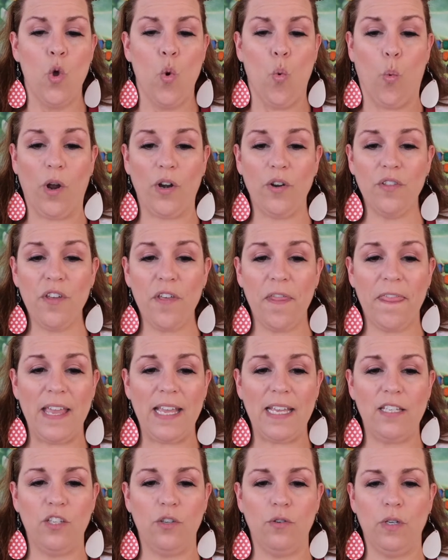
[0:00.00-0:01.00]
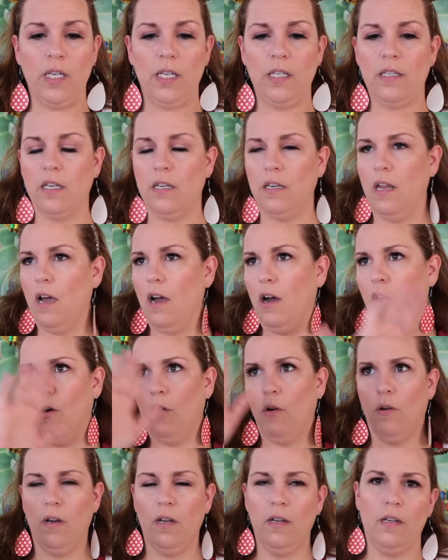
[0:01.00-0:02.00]
what are the things you need to
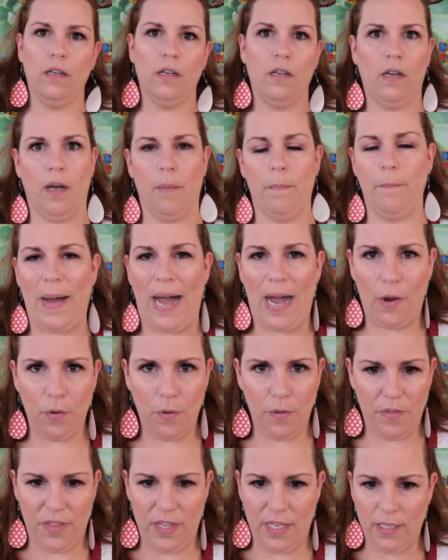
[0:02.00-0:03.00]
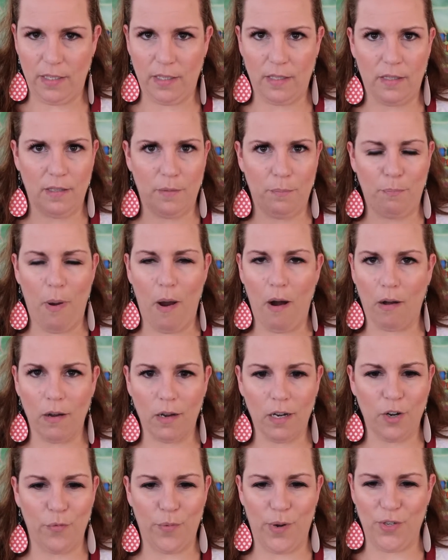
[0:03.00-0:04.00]
know about this
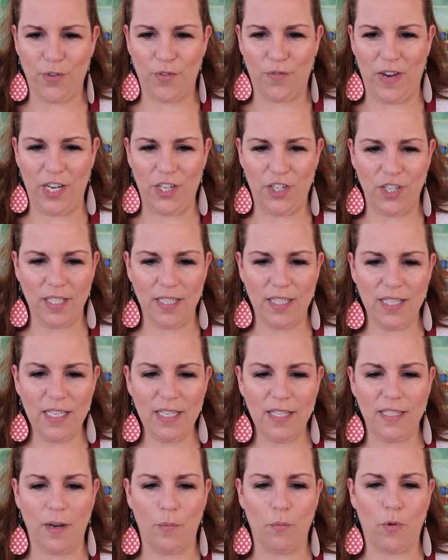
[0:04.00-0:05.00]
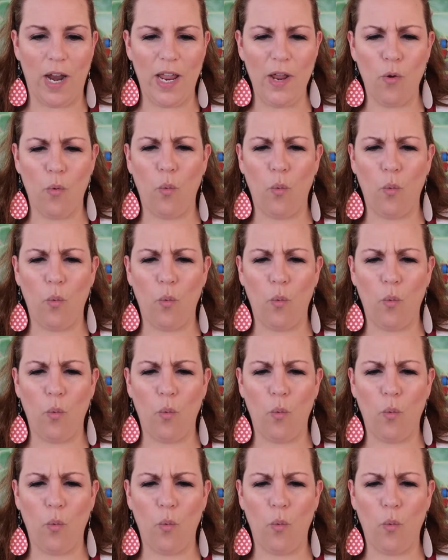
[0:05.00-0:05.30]
park reservation system, right?